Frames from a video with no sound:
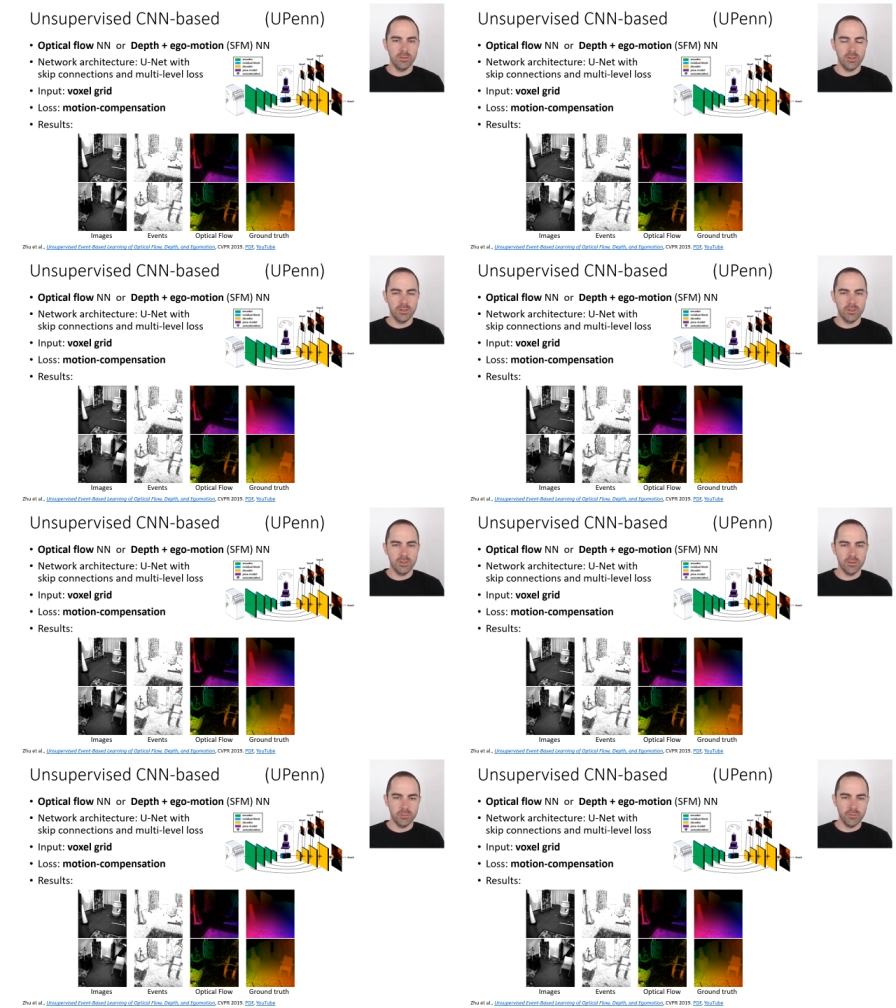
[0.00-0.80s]
let's see
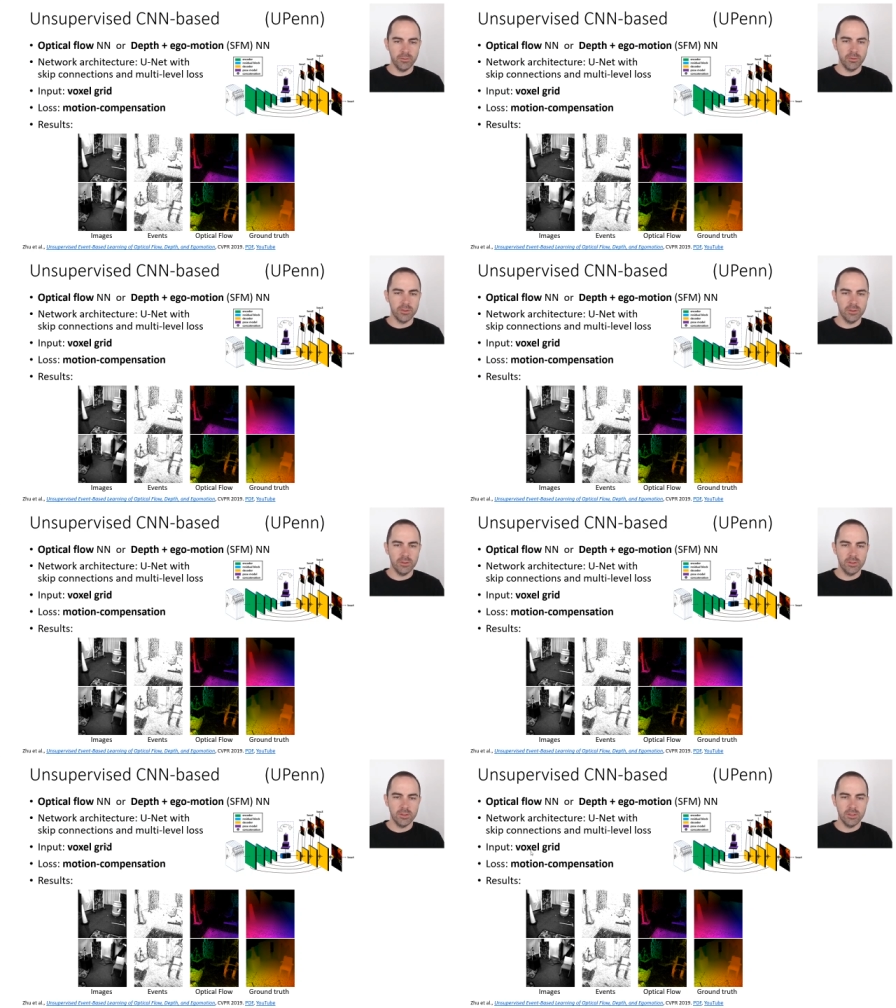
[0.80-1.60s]
some of the
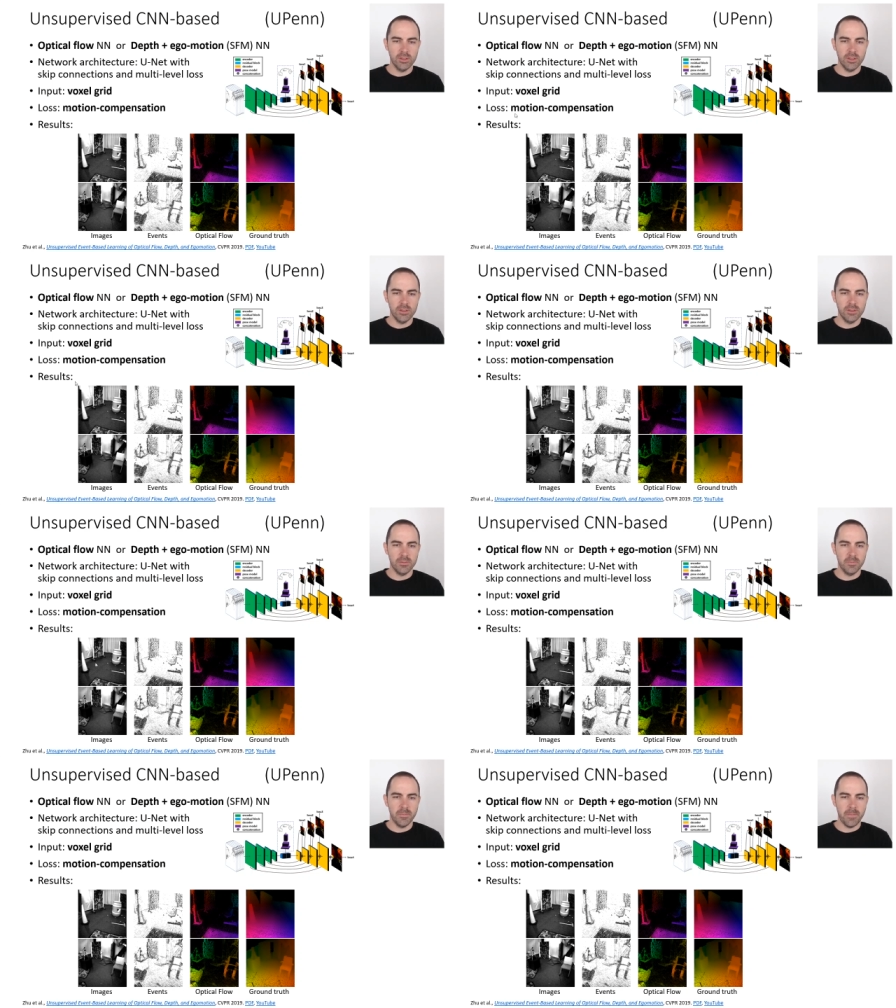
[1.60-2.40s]
results.
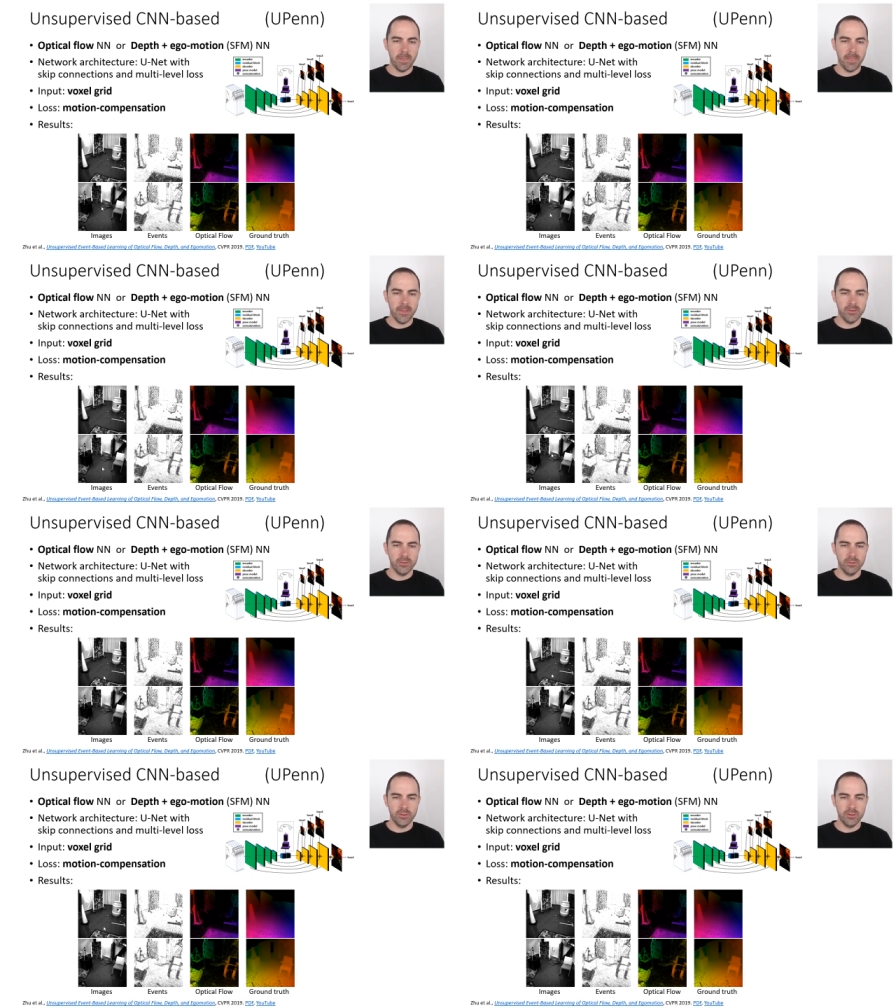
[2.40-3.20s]
Um,
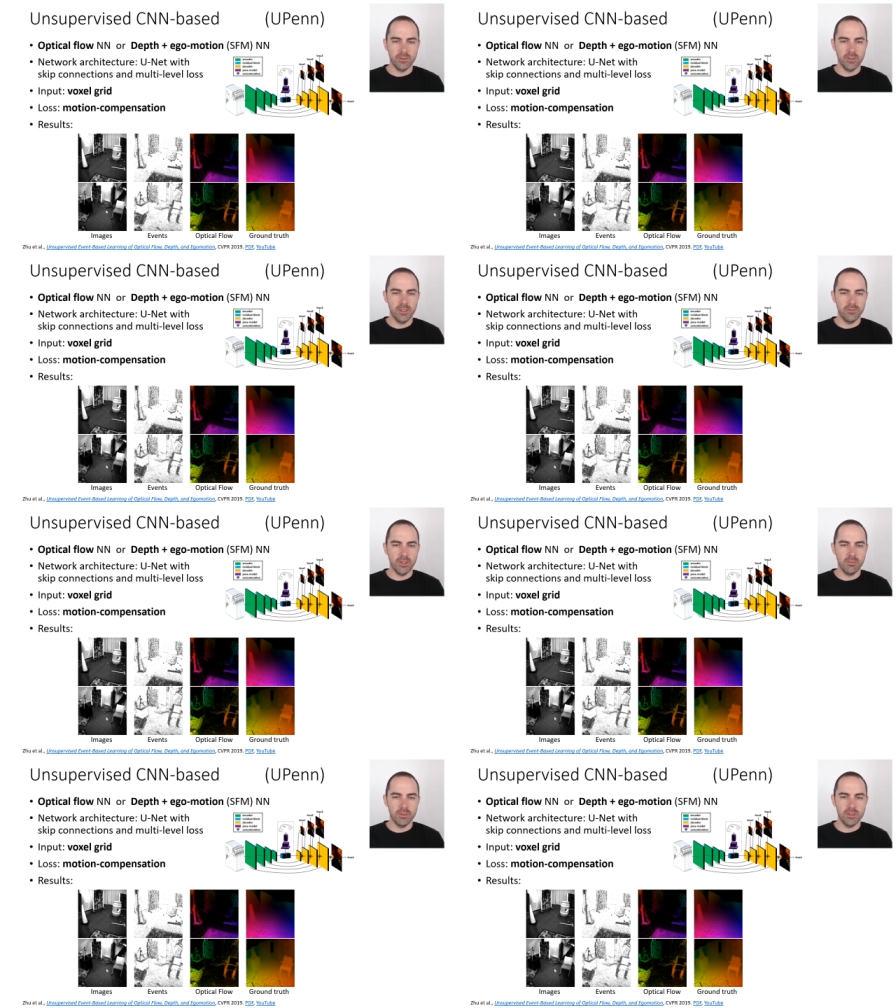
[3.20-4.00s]
so on the left,
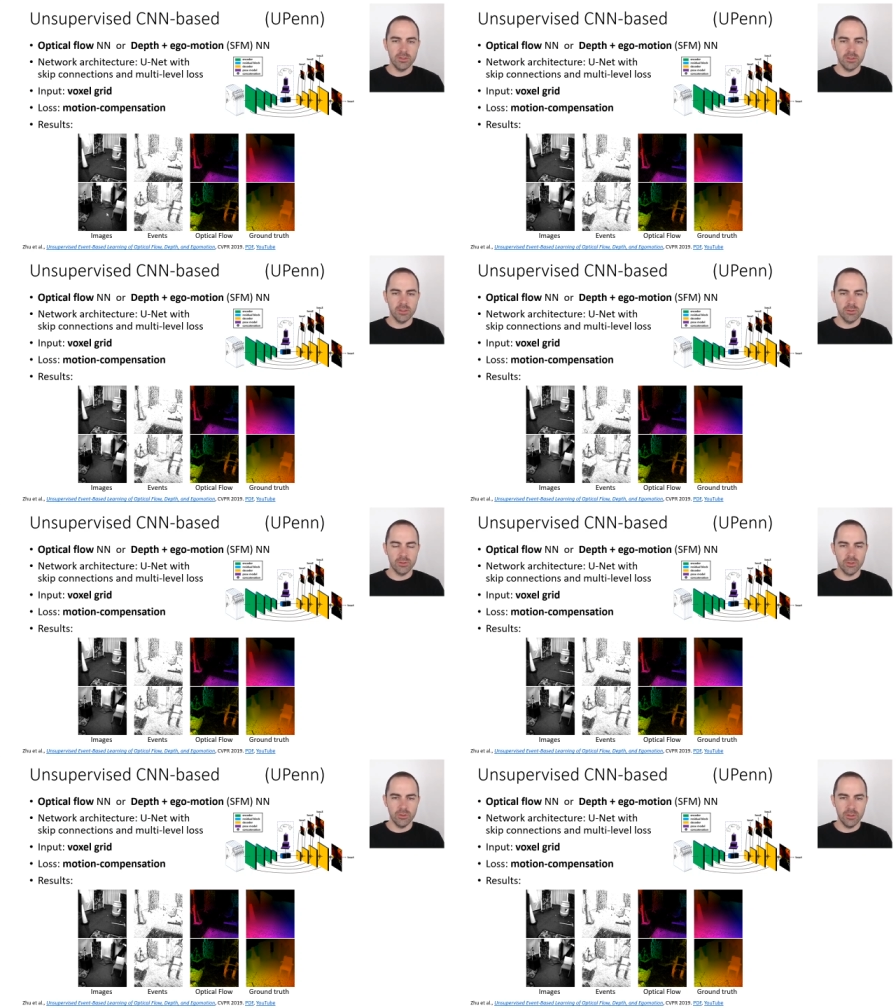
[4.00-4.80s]
the images just to
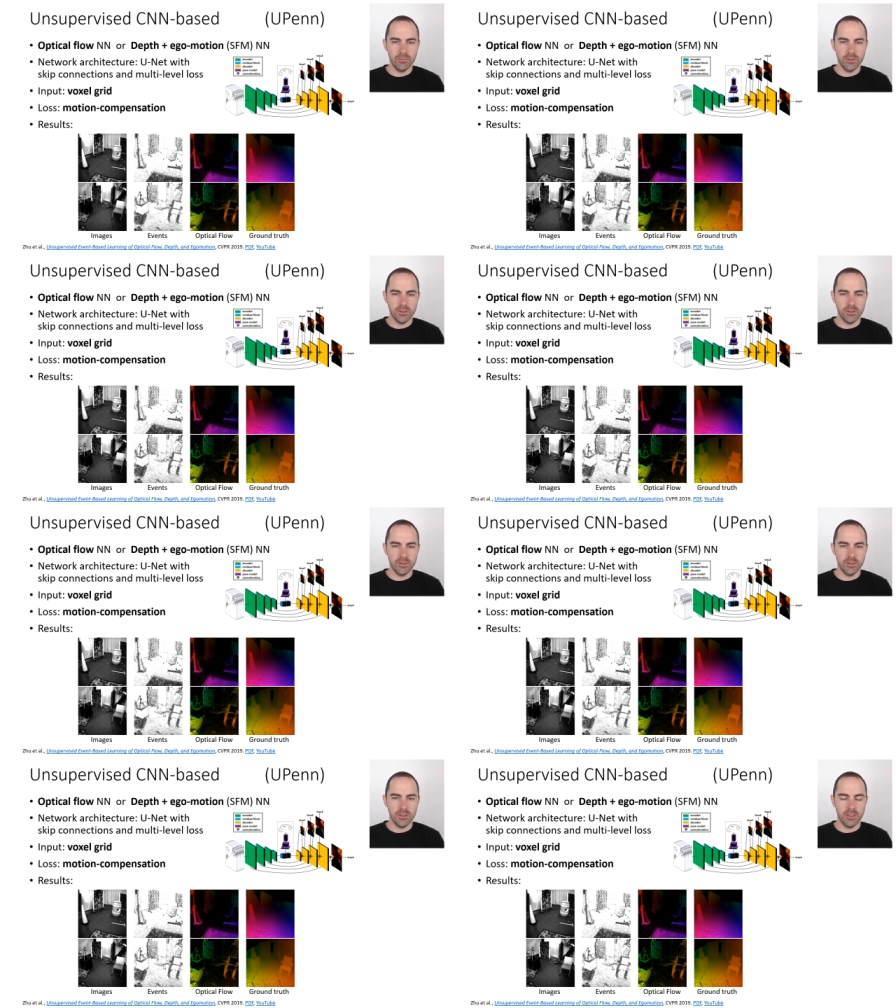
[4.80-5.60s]
show them, and
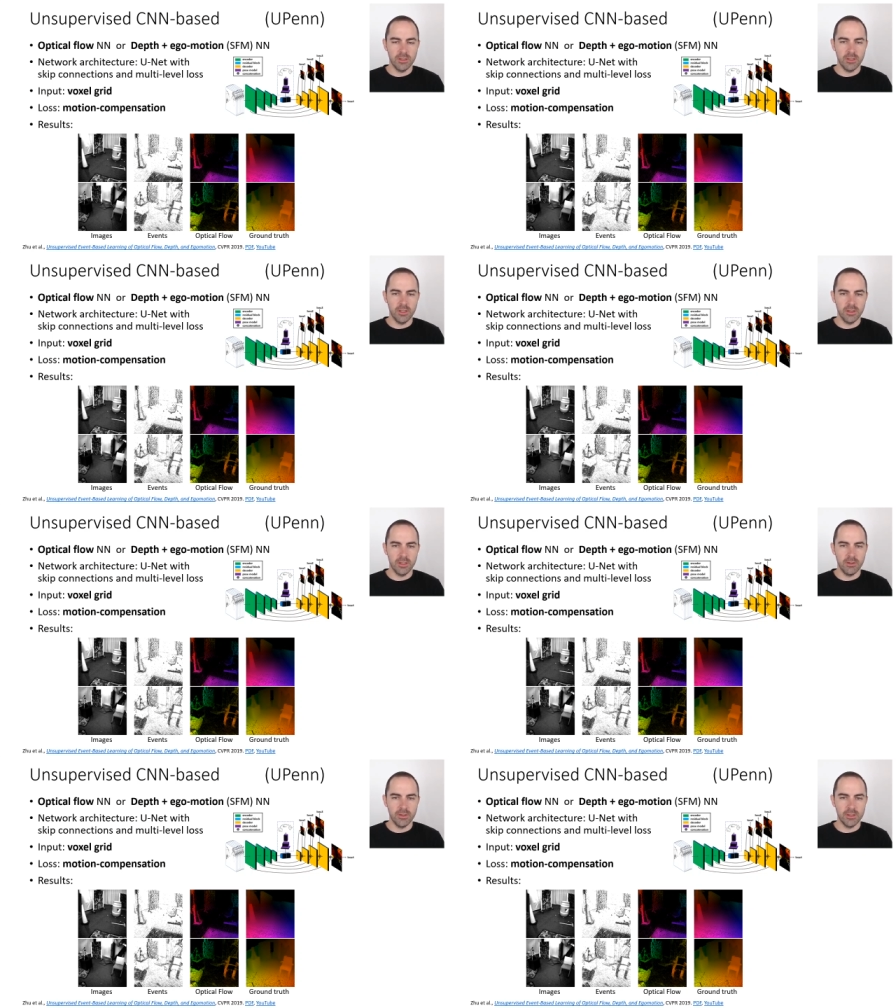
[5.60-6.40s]
then the,
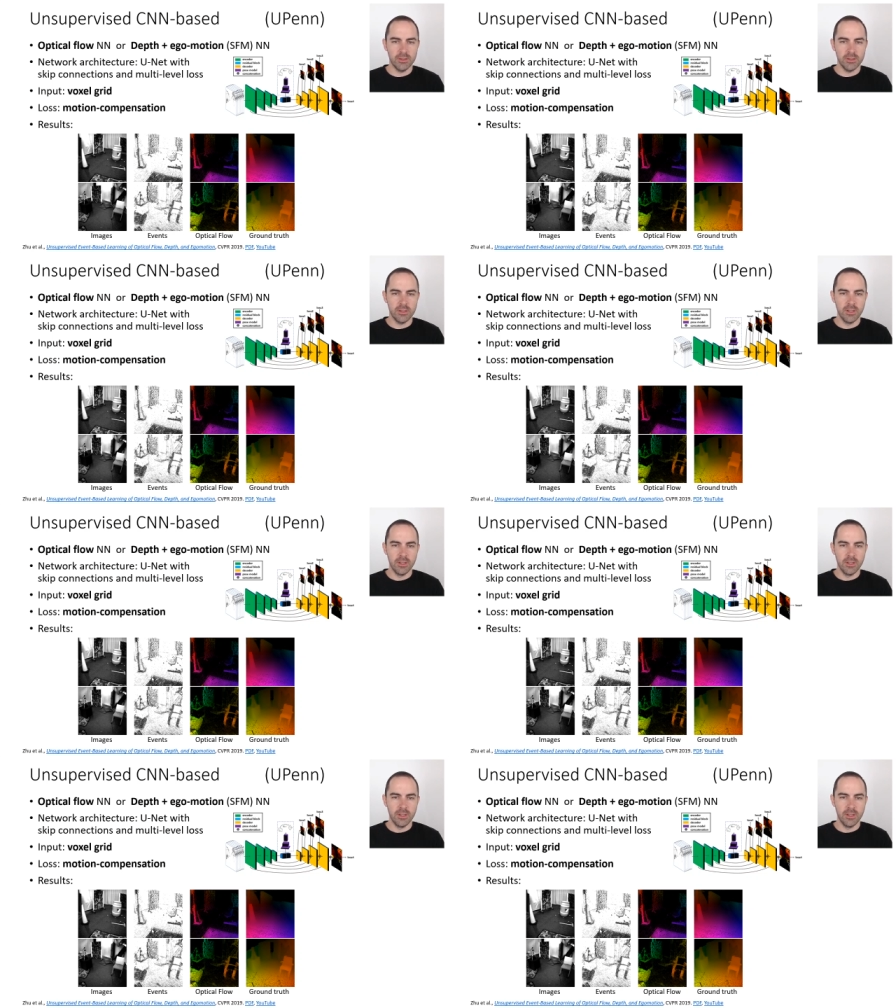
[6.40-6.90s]
the events